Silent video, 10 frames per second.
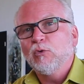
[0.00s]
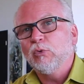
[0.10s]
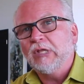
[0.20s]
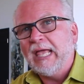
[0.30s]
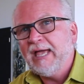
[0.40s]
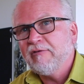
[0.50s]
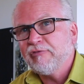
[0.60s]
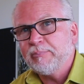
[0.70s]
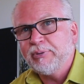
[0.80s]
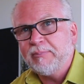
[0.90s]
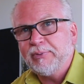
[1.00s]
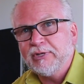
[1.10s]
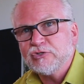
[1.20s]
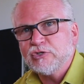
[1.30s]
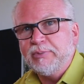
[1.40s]
will have the
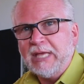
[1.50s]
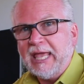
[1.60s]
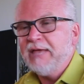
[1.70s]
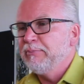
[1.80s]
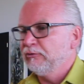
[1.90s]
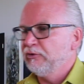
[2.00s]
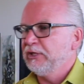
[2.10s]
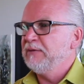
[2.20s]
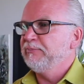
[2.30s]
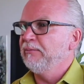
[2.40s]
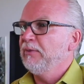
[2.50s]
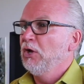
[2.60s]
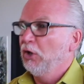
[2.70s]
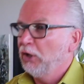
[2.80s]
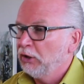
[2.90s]
properties to be able to keep them
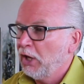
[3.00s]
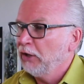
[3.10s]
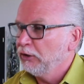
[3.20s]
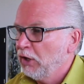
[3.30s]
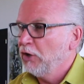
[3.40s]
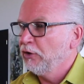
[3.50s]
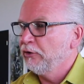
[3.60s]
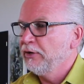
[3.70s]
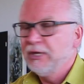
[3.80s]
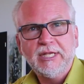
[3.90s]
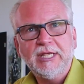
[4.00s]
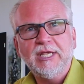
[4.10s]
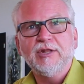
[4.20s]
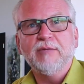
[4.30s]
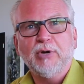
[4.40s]
a lot longer
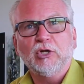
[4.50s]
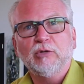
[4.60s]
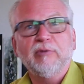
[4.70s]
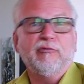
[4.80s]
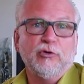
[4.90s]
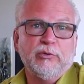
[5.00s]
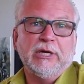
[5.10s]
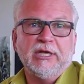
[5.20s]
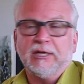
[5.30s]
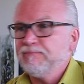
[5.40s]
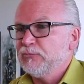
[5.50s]
in the bottle before drinking.